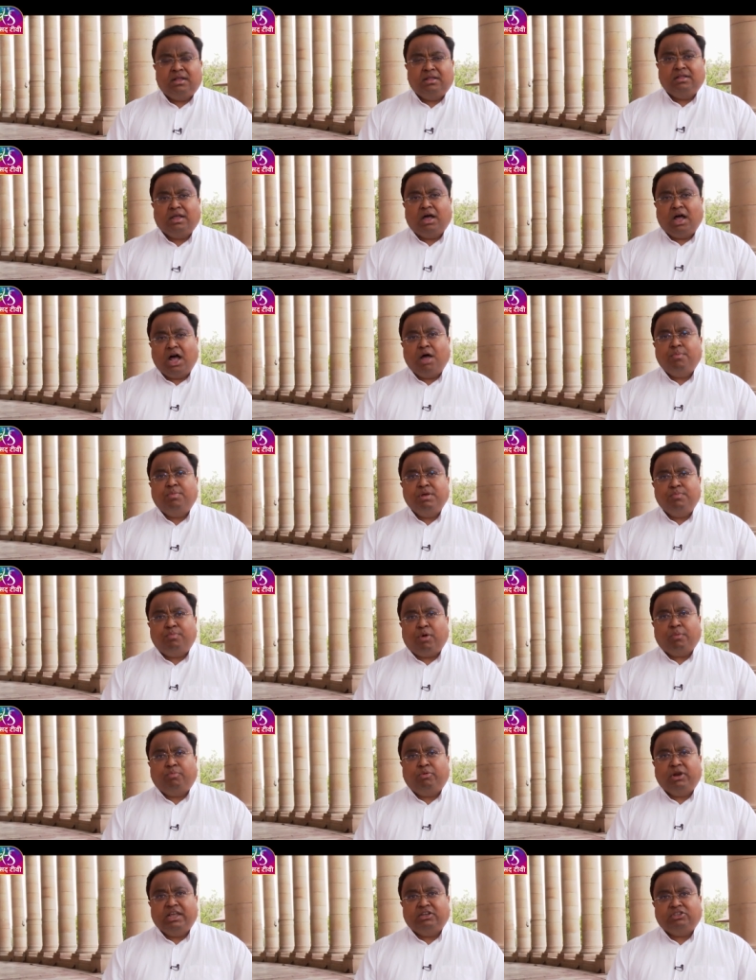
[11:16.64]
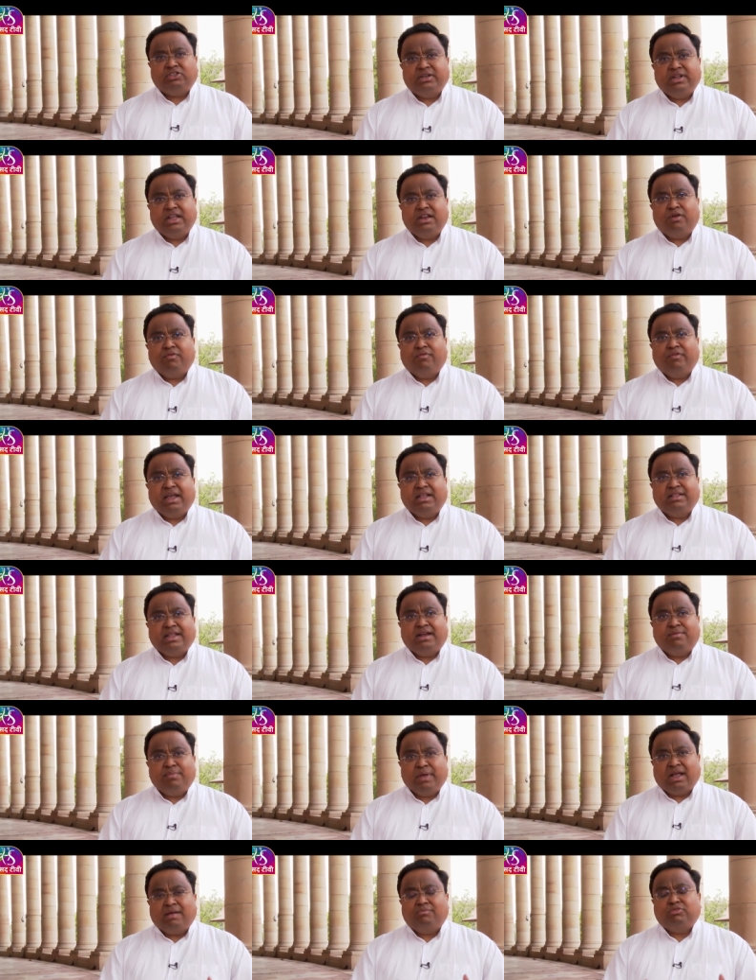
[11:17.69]
the urban population in a way that
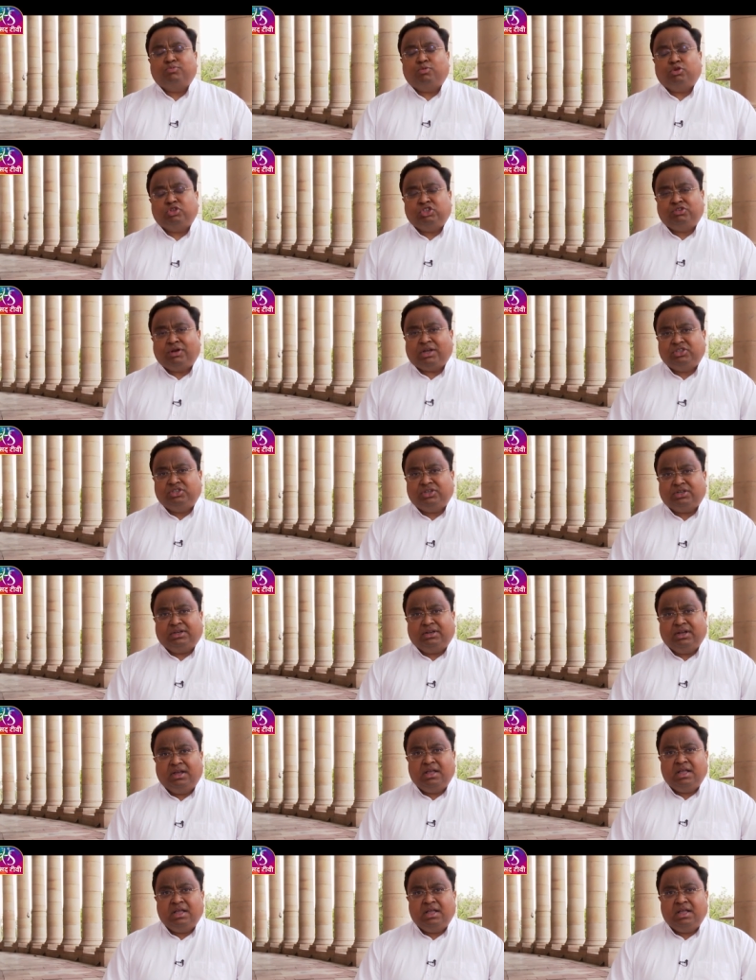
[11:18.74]
becomes more structured.